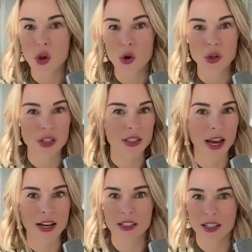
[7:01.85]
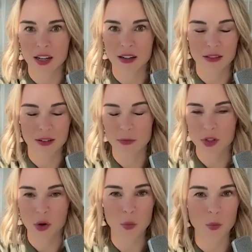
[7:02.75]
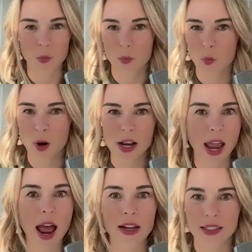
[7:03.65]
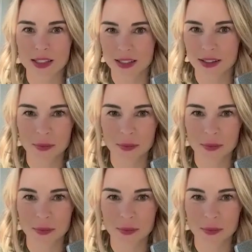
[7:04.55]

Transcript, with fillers: you decided to, so what next?